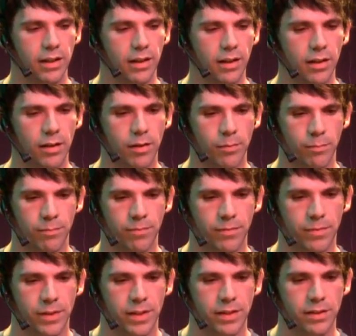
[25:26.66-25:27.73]

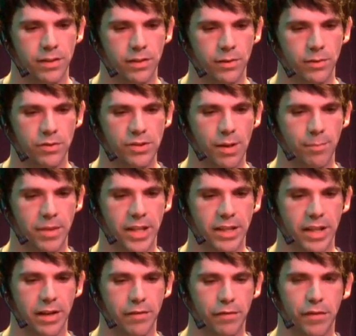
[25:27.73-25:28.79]
to something
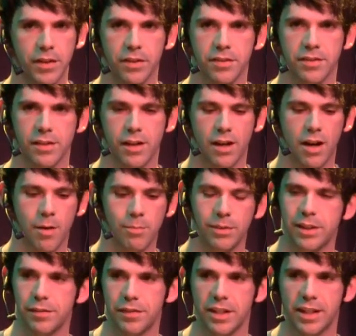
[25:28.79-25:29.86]
that feels
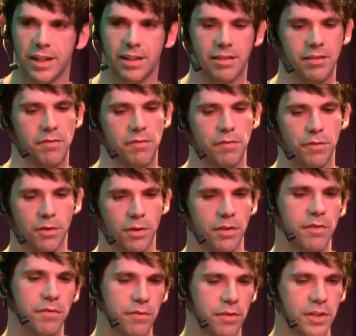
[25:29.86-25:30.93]
uplifting for
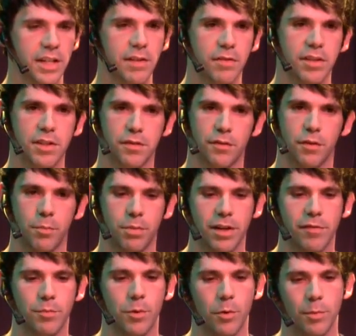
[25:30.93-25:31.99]
even just for a
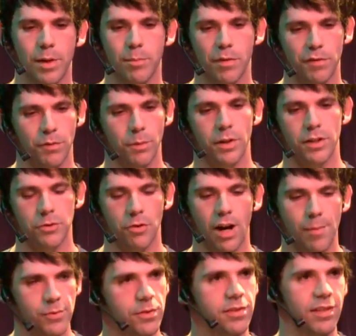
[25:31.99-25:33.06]
brief moment before it
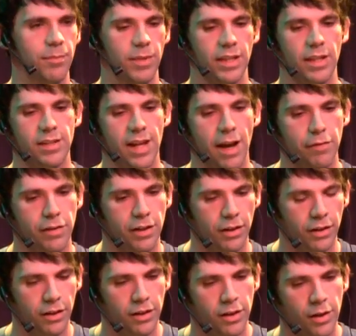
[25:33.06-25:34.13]
drops to something that's
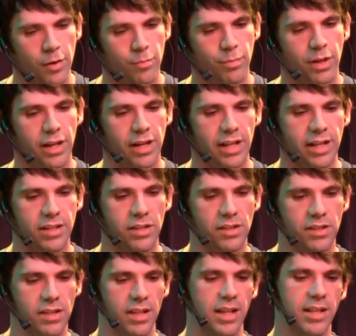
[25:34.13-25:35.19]
heavier. But
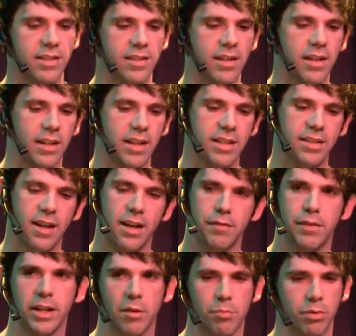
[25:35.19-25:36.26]
it's kind of
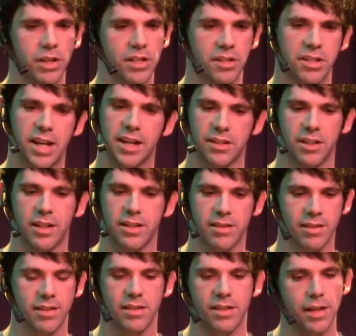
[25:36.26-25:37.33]
like a bridge section. It's
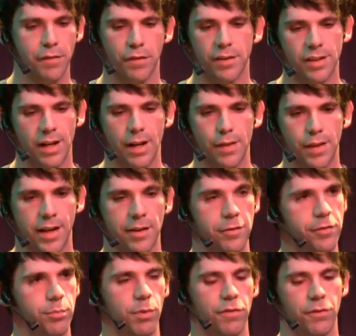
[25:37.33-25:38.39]
different than anything
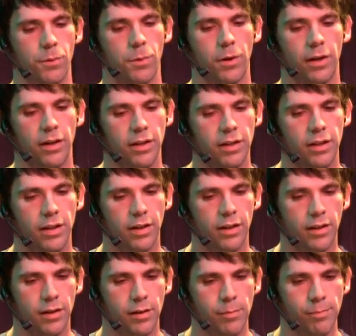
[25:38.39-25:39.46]
else before,
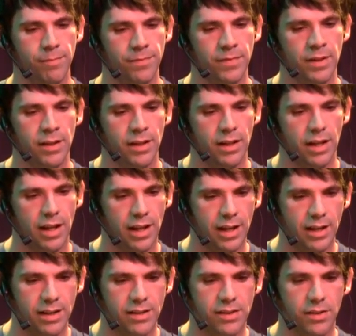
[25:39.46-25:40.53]

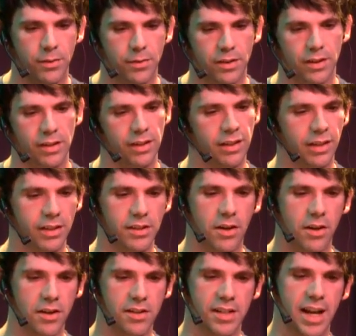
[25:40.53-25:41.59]
and so the
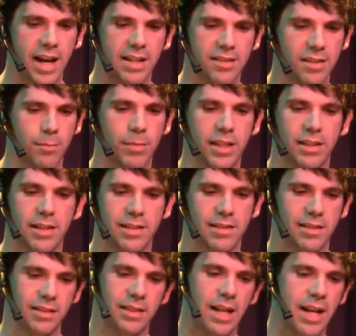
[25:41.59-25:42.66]
guitars add something that's
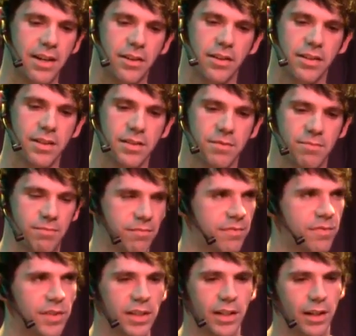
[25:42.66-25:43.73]
lighter, this
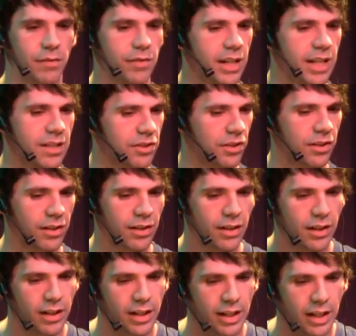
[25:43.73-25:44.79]
feeling of nature
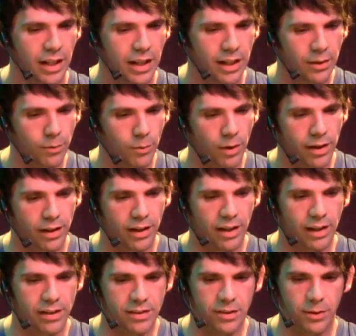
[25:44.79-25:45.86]
and
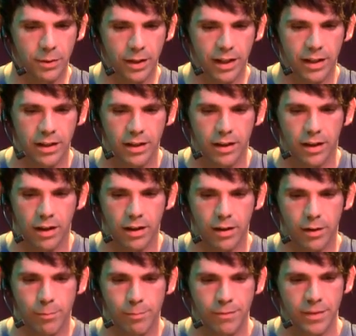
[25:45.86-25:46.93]
whatnot to it.
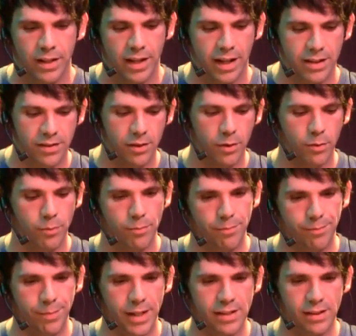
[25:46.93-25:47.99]
And so
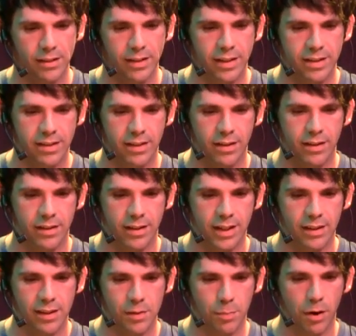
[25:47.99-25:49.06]
basically, to
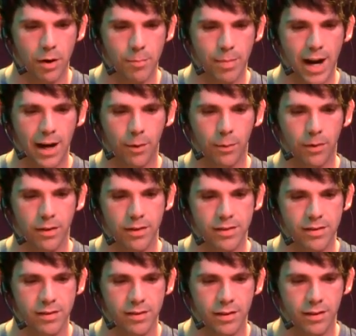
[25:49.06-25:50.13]
get this part
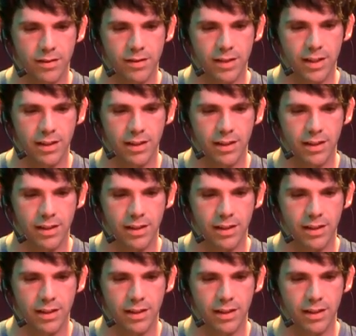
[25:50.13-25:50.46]
backwards, you can see